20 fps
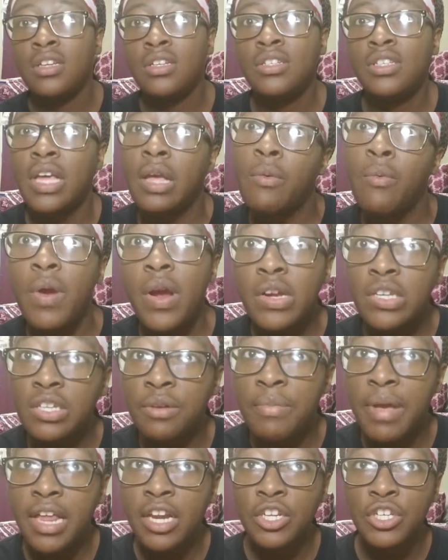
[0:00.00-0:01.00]
She's like, "Where's
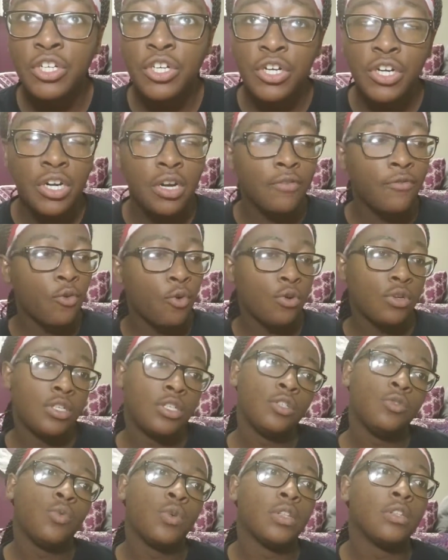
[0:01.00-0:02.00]
your manager?" Of course,
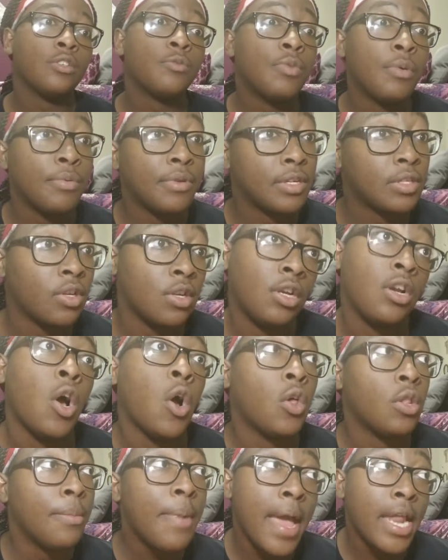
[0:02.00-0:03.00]
she's one of those people that's gonna
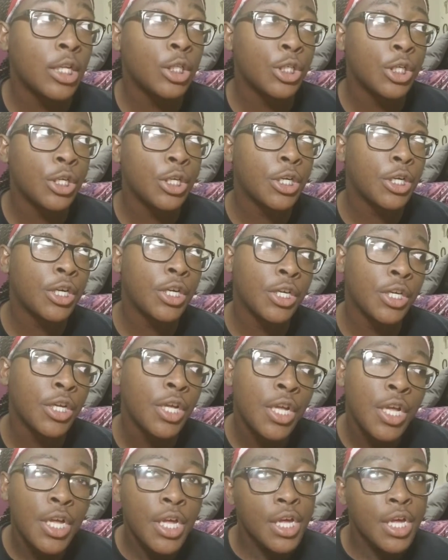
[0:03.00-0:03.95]
call the manager, and